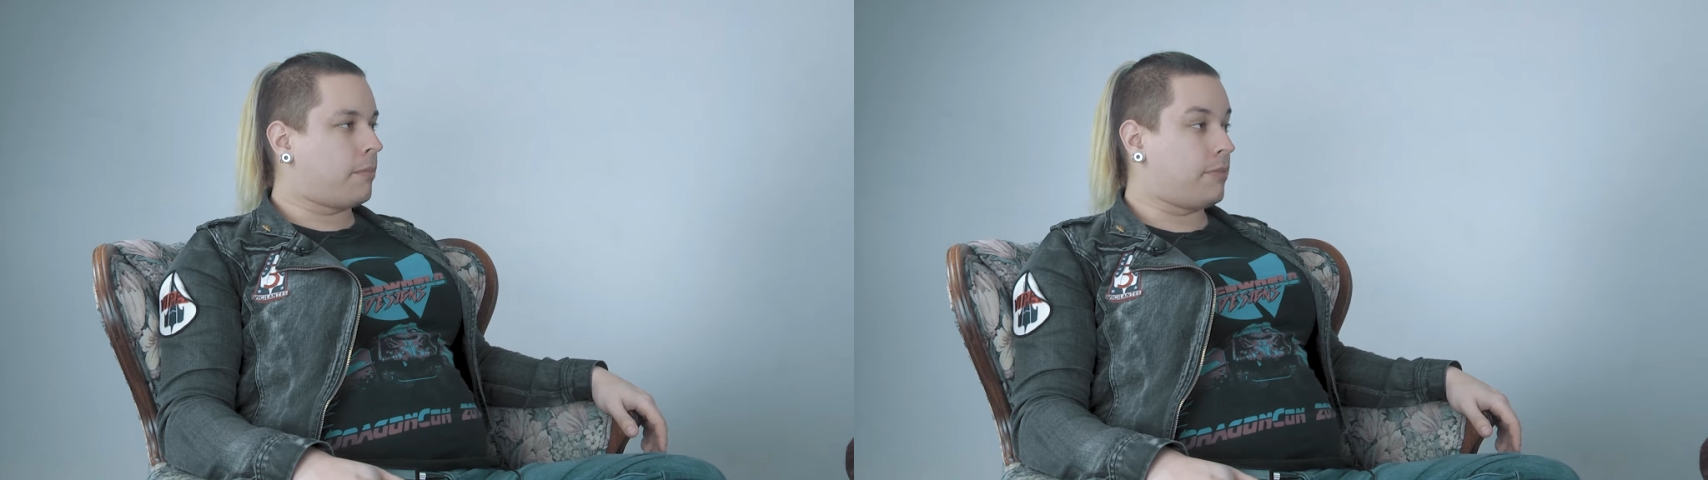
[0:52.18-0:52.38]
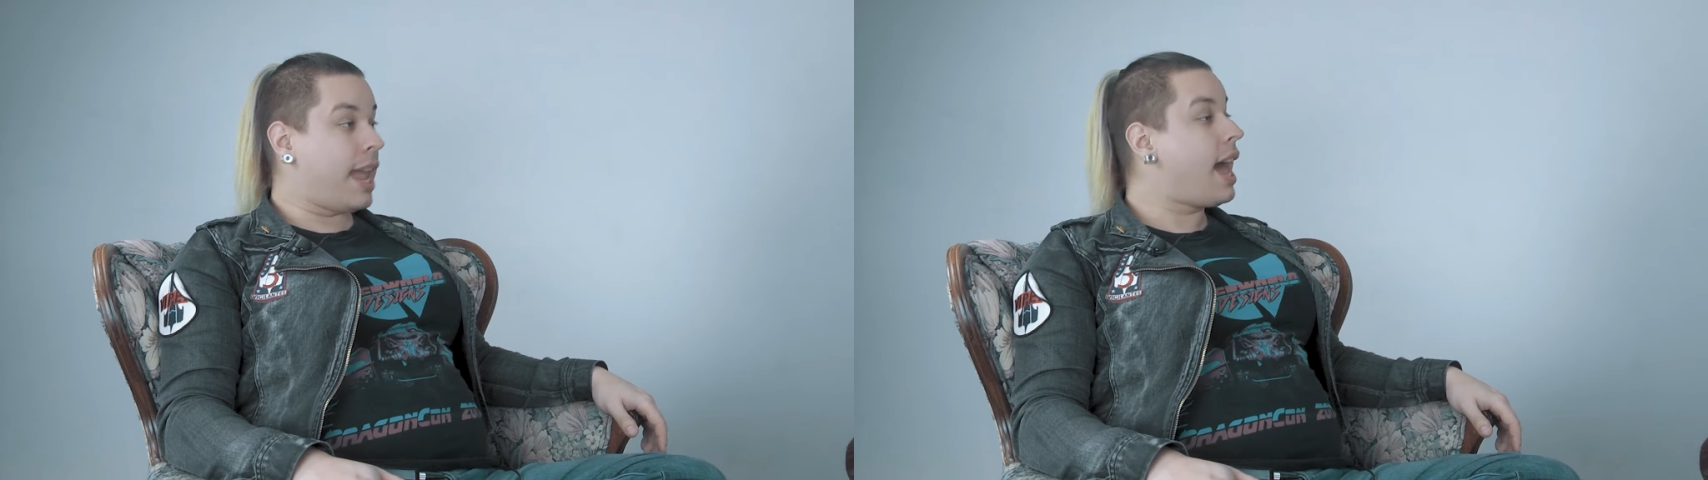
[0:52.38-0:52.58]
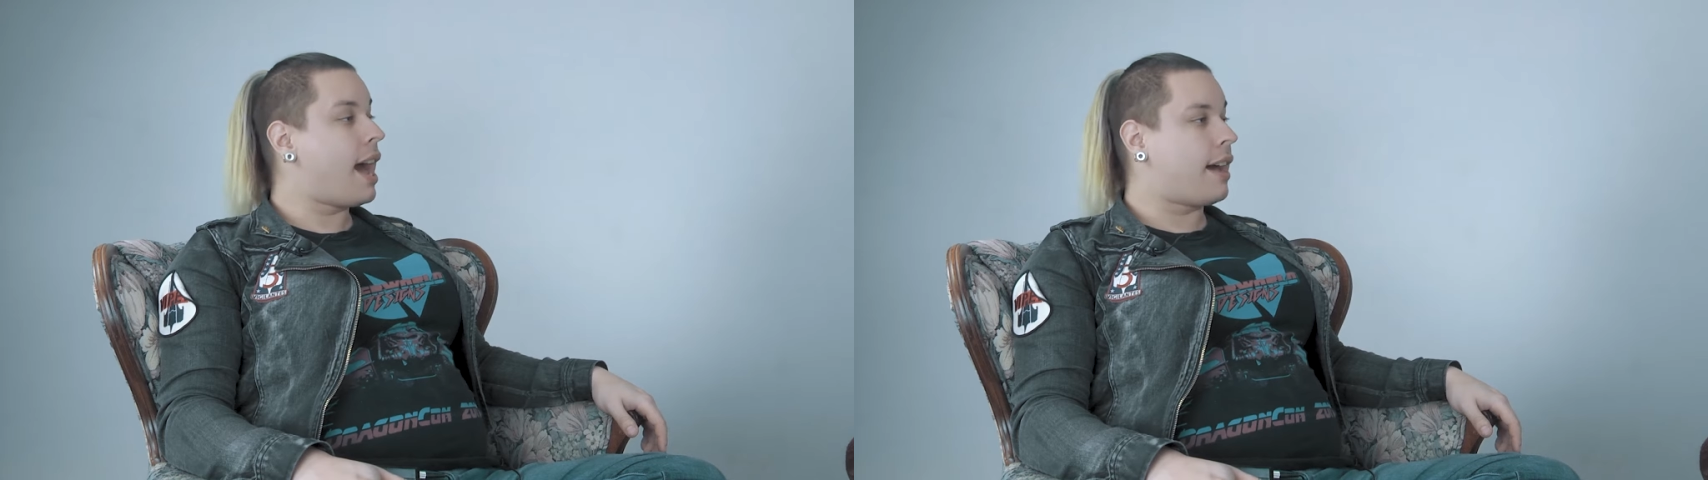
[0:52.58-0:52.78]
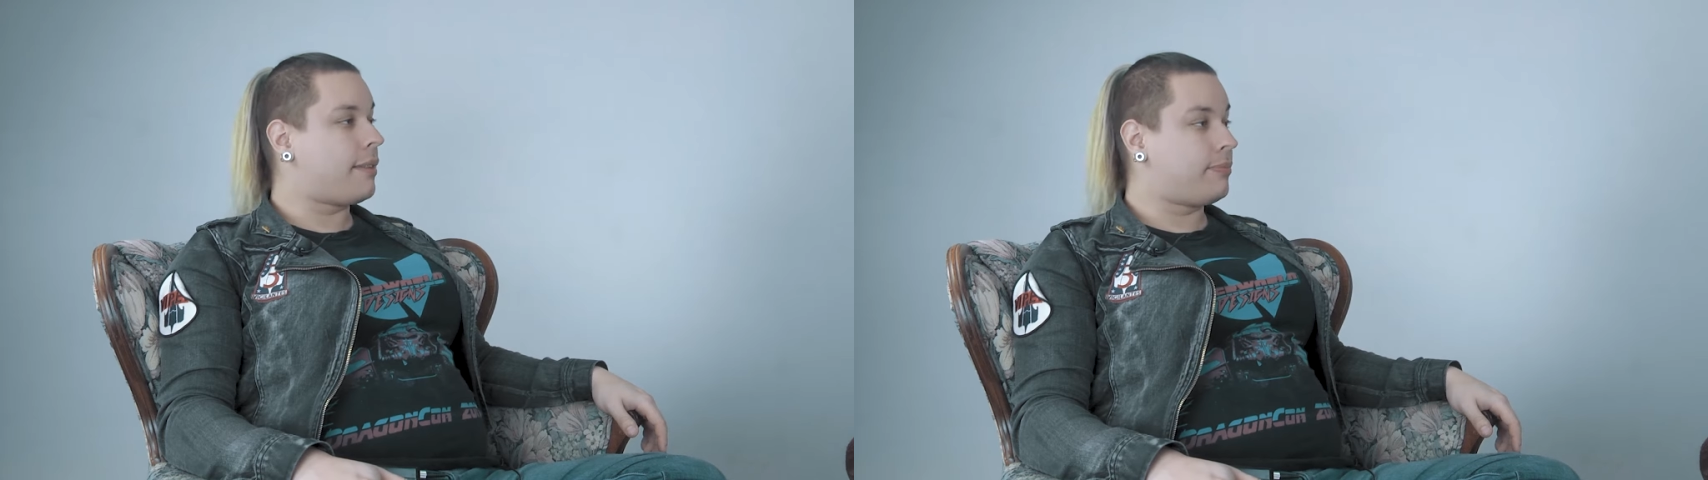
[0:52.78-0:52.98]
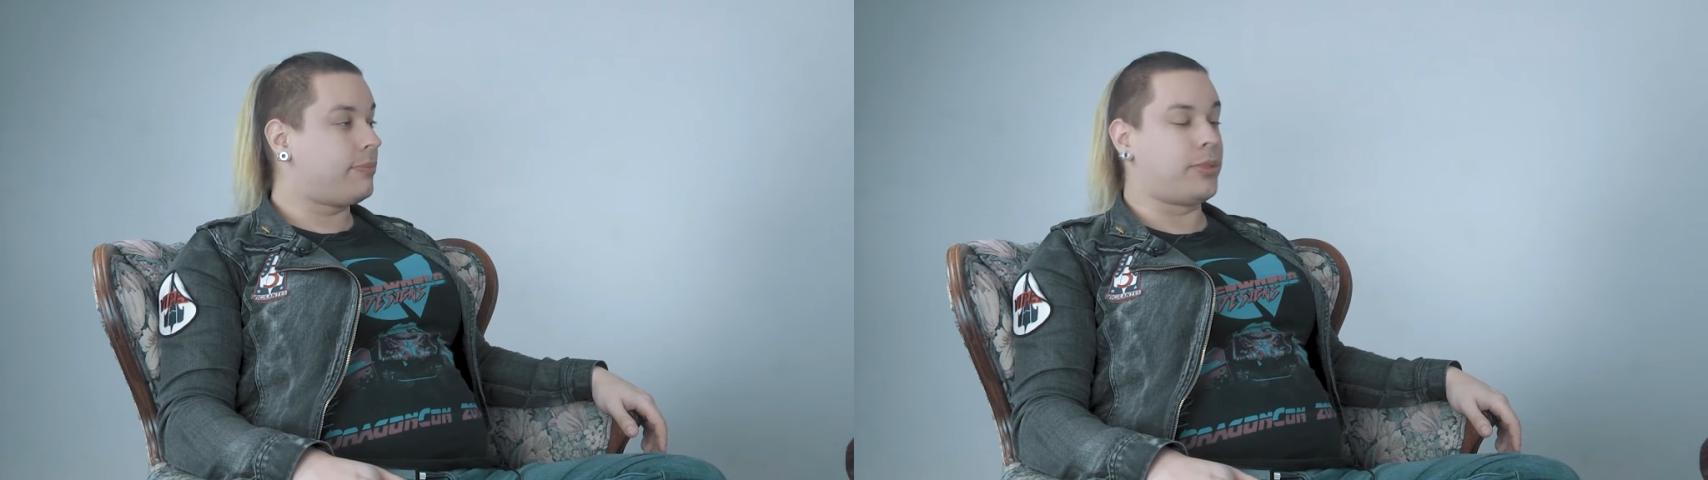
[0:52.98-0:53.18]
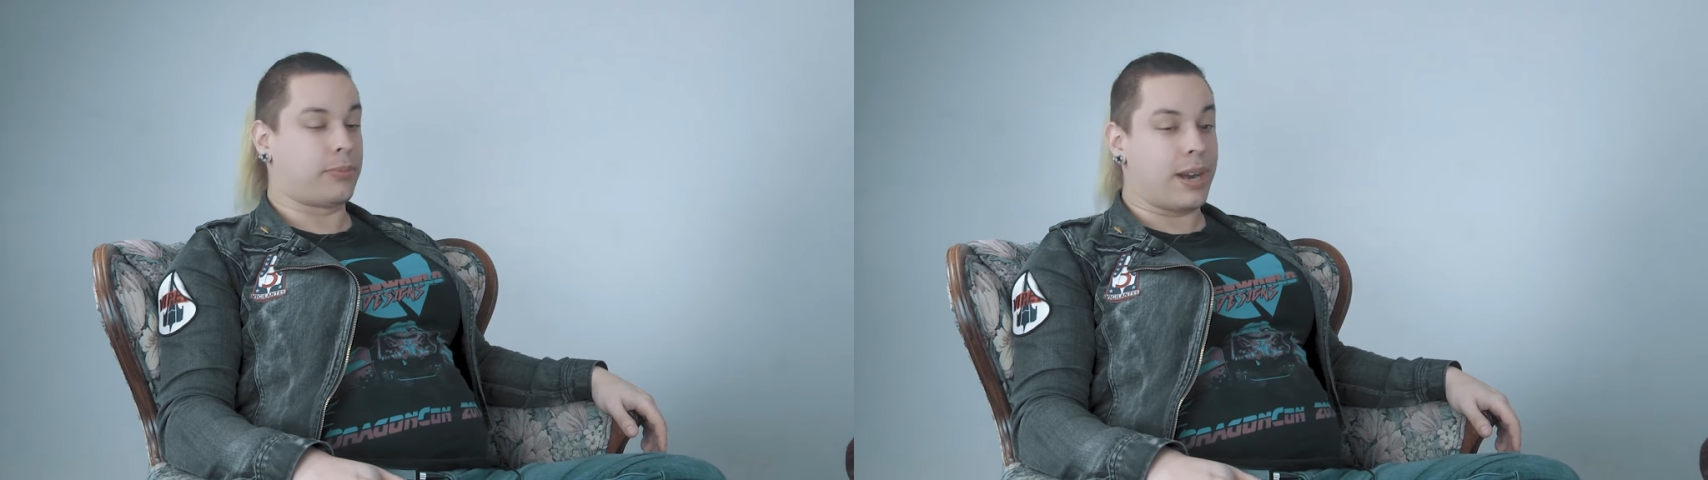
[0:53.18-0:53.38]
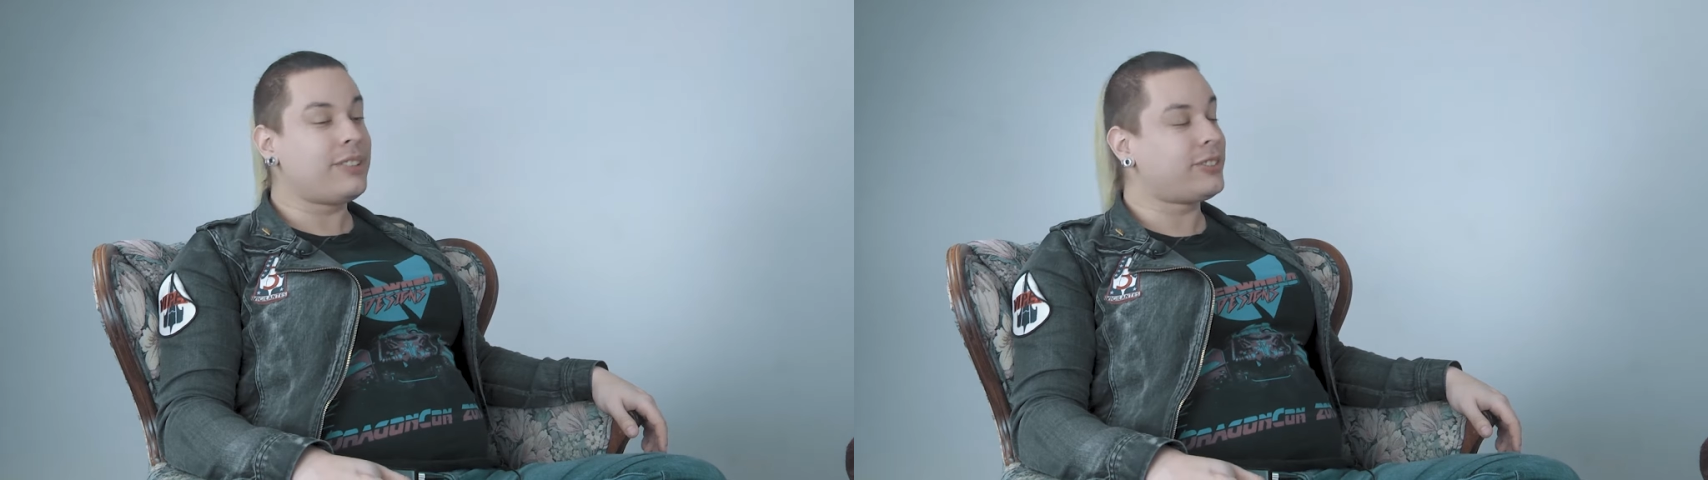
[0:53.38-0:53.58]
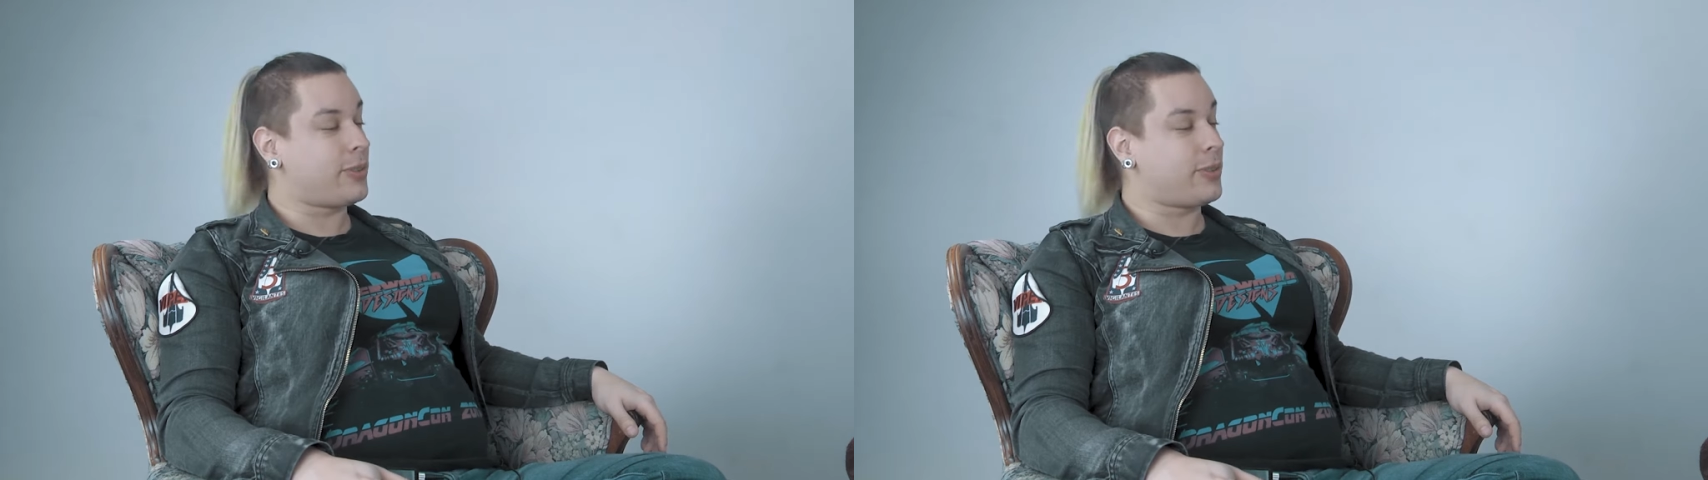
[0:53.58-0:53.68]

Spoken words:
Yeah, the rest